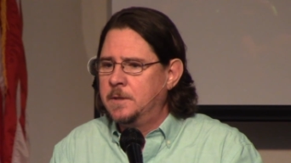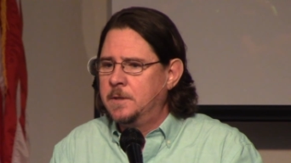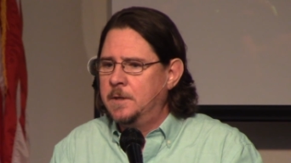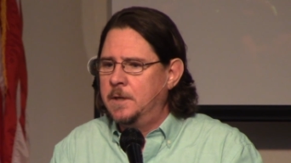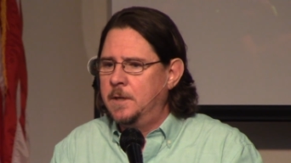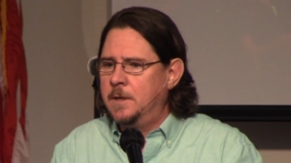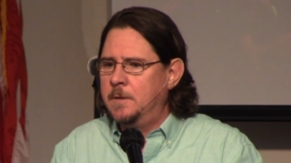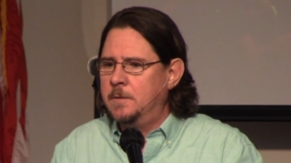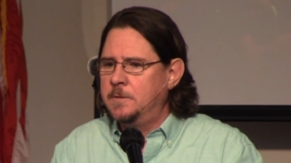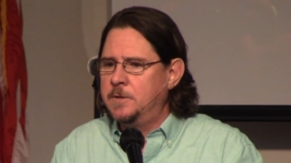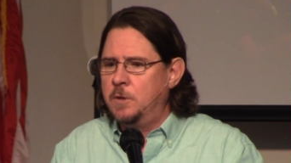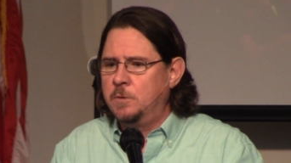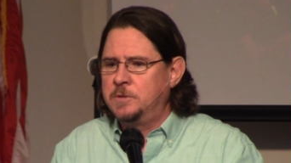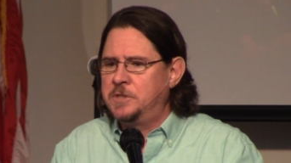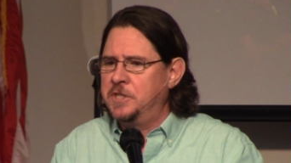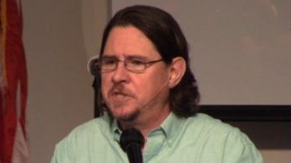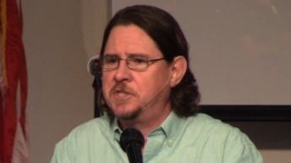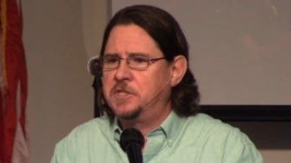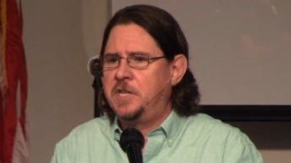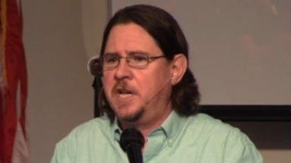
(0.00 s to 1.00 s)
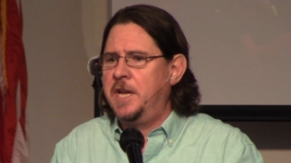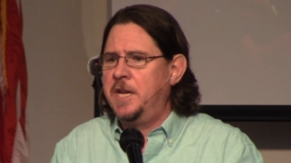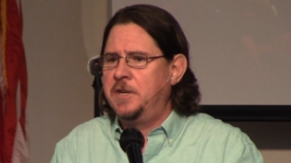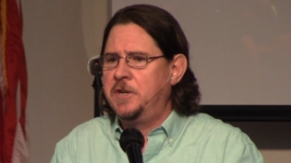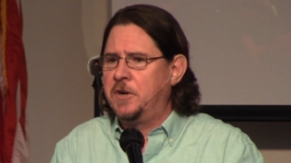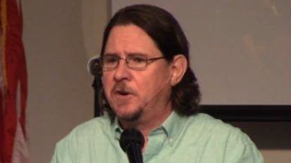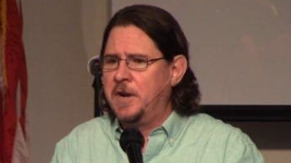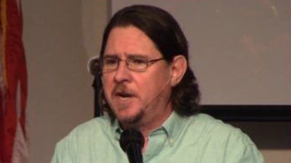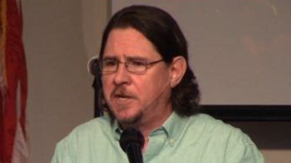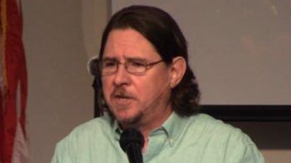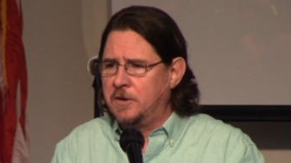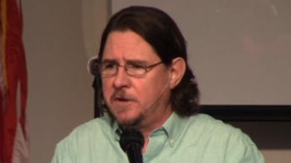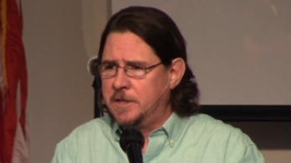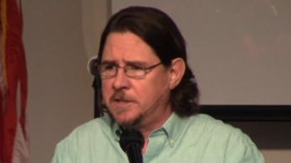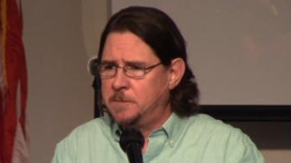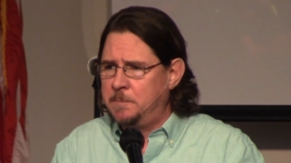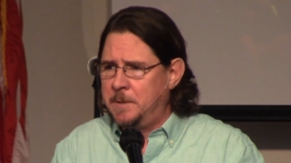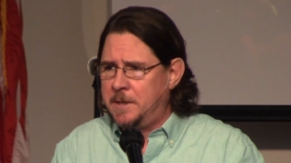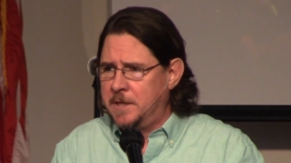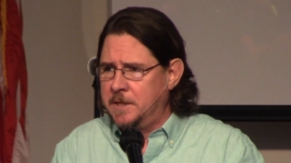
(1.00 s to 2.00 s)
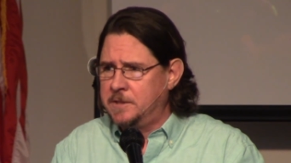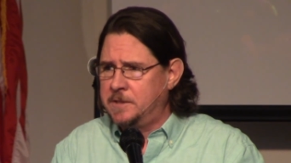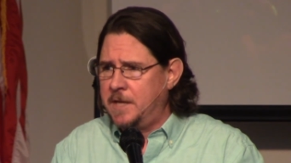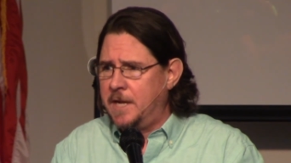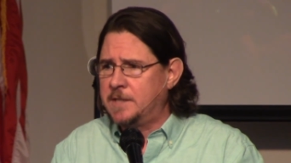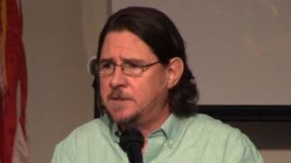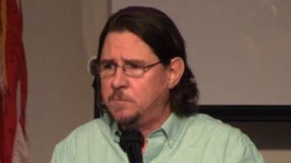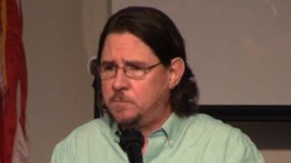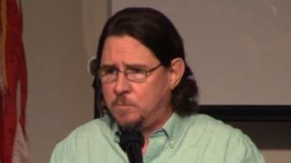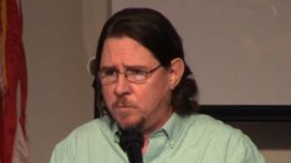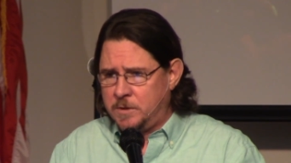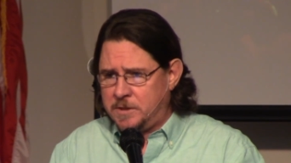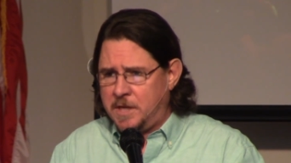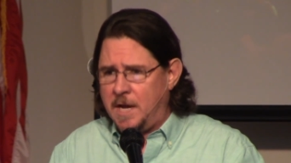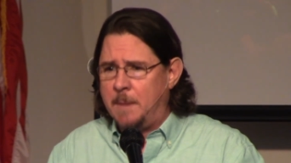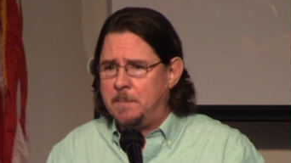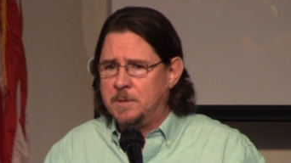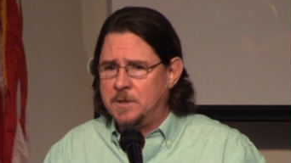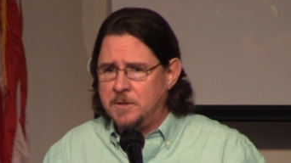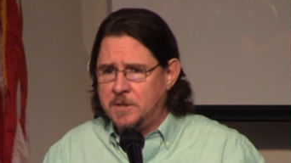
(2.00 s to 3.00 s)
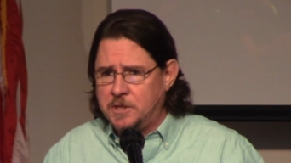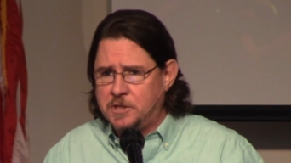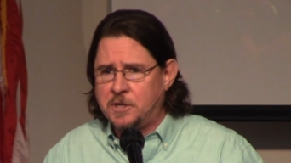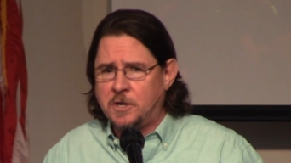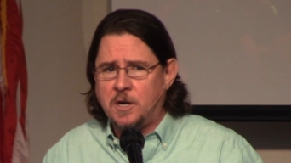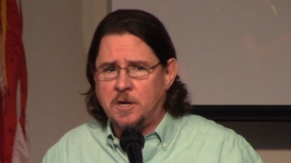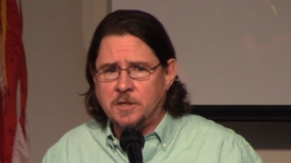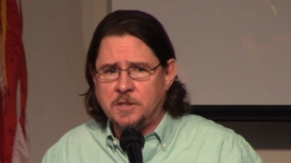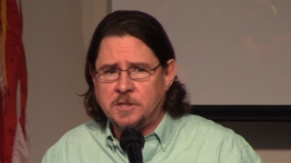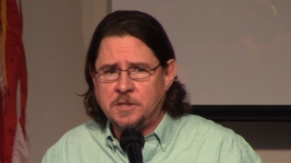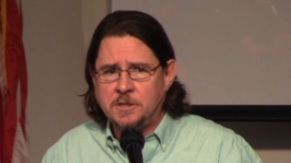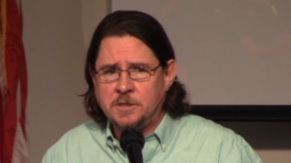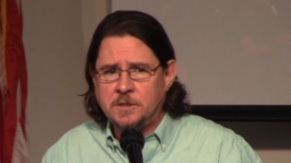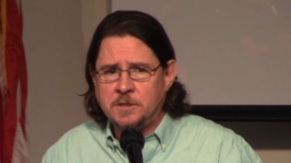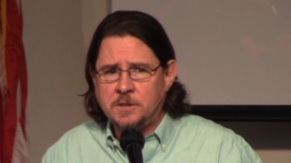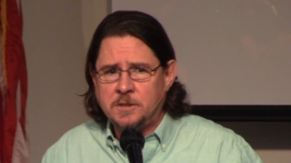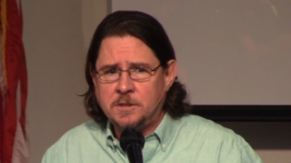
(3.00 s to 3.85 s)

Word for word: Uh, don't just stay in your ignorance because that's what's happened to the church.